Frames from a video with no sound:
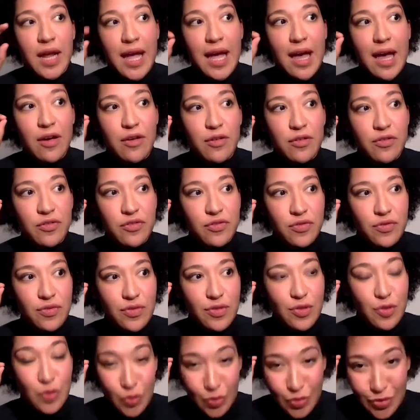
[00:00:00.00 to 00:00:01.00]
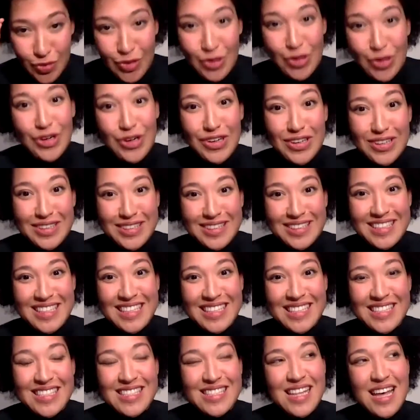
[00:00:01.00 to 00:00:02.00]
have learned
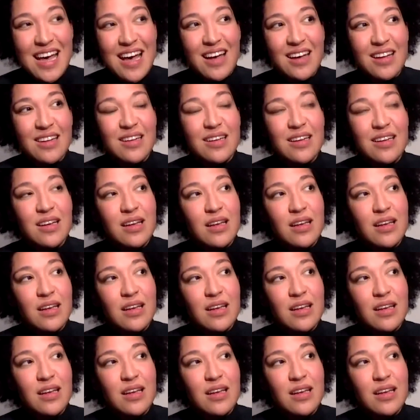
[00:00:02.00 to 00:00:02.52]
is that